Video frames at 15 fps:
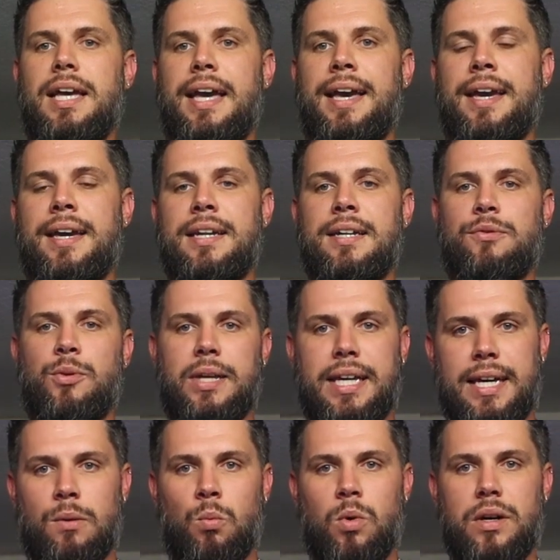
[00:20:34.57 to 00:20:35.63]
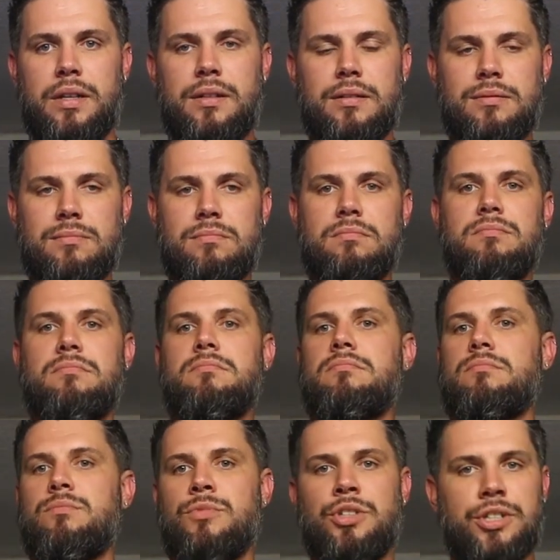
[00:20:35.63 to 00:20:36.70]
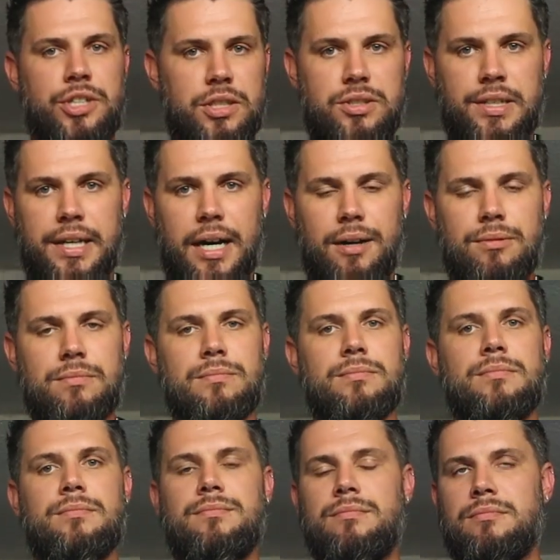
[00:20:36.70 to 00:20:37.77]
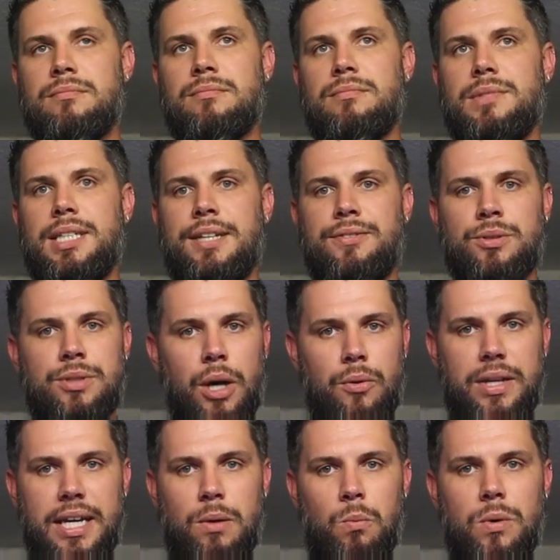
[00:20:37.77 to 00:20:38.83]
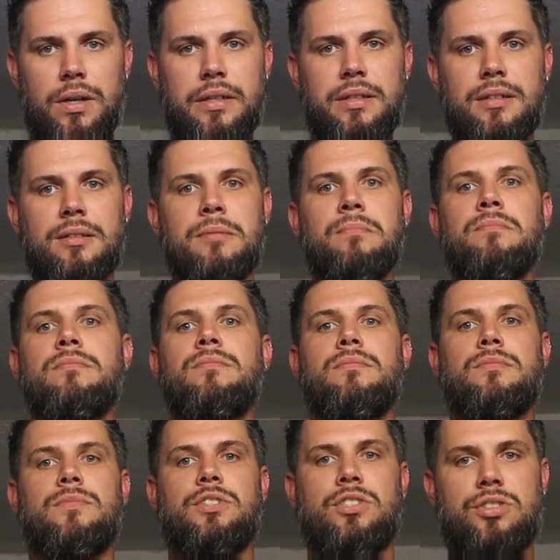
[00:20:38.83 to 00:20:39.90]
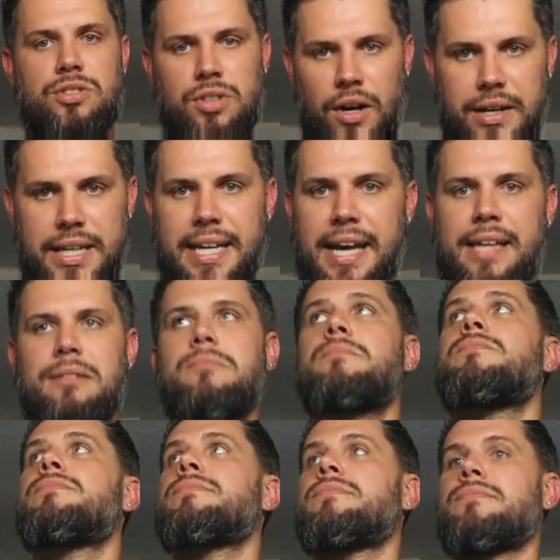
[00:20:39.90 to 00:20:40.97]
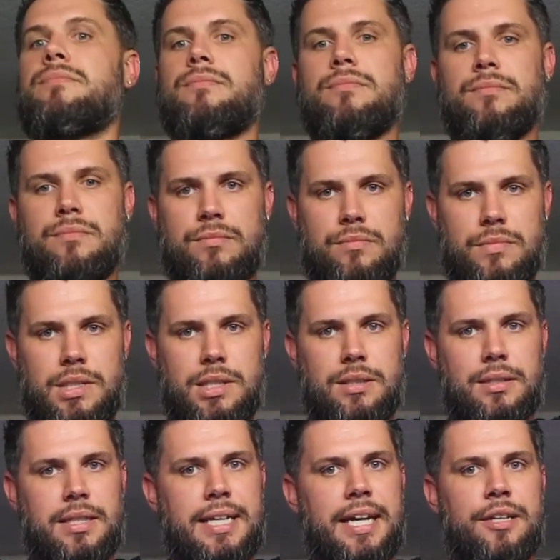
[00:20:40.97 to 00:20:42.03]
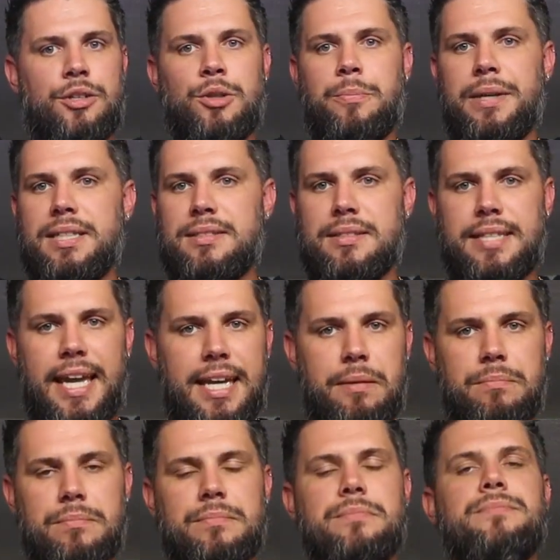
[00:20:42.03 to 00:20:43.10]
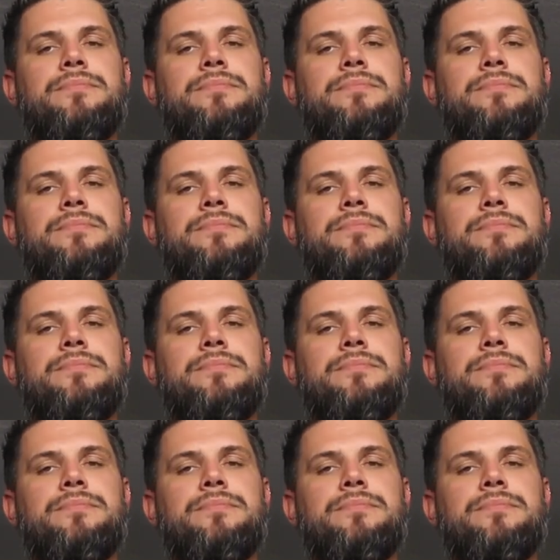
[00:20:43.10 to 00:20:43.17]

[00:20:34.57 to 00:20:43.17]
and if we hit wood, you're good to go. If you don't hit wood, start again. Get a new piece of tape,